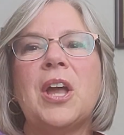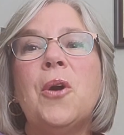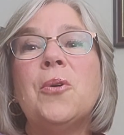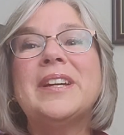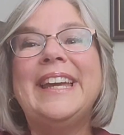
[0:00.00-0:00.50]

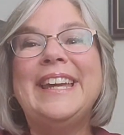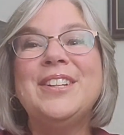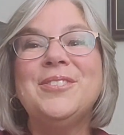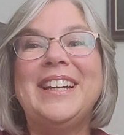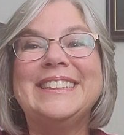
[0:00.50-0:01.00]
Okay,
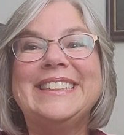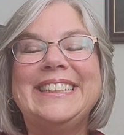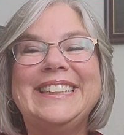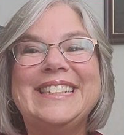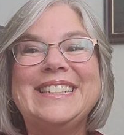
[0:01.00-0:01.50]

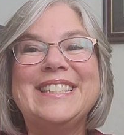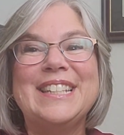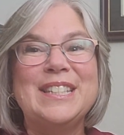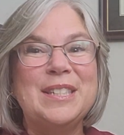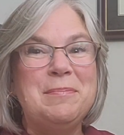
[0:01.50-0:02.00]
grandkids,
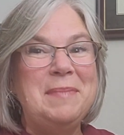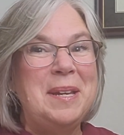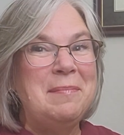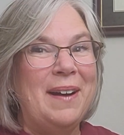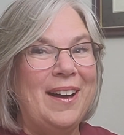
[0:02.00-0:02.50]
it's
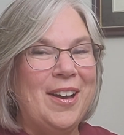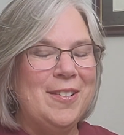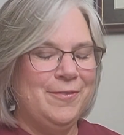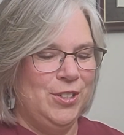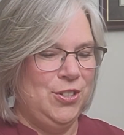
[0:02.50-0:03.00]

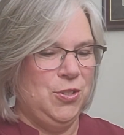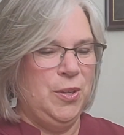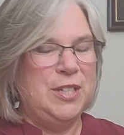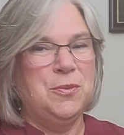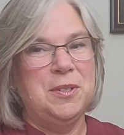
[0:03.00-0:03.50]
Mima for
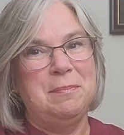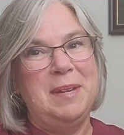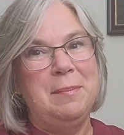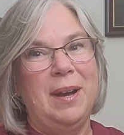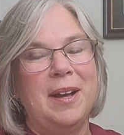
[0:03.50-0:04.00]
Stories with
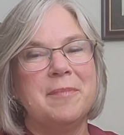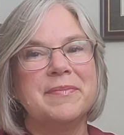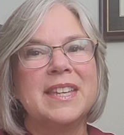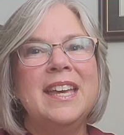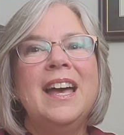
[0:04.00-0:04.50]
Mima.
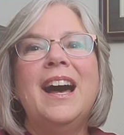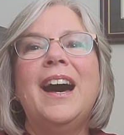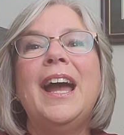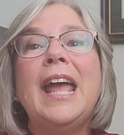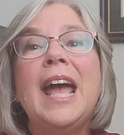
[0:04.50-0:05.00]

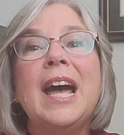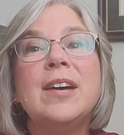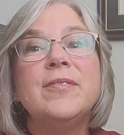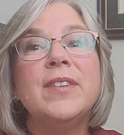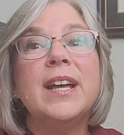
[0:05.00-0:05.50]
I
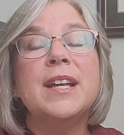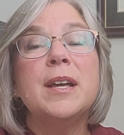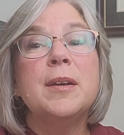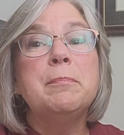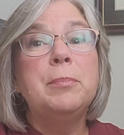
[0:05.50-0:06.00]
have
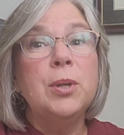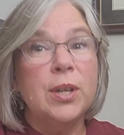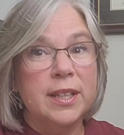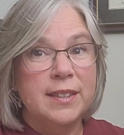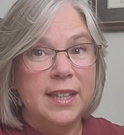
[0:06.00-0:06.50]
a
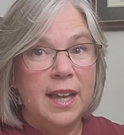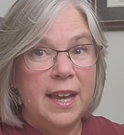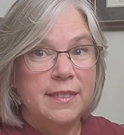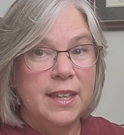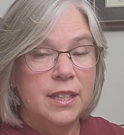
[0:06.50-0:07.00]
book that
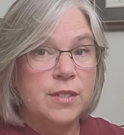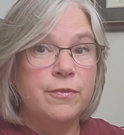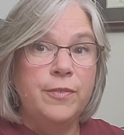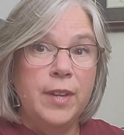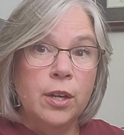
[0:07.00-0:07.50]
I think is
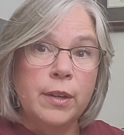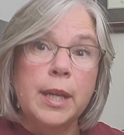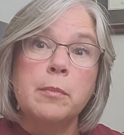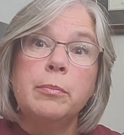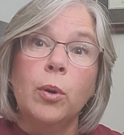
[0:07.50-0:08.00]
very
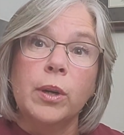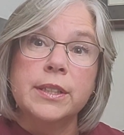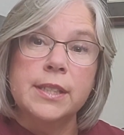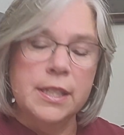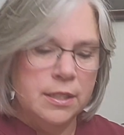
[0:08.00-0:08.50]

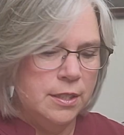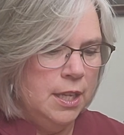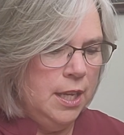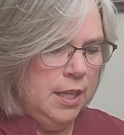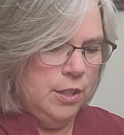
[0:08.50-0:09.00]
important
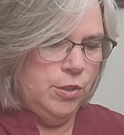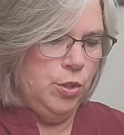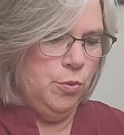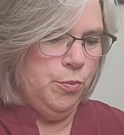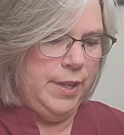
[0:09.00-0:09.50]

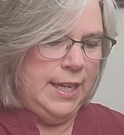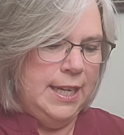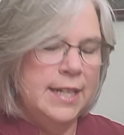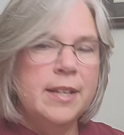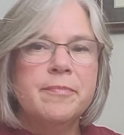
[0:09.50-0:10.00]
to
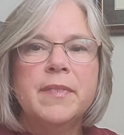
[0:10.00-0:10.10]
read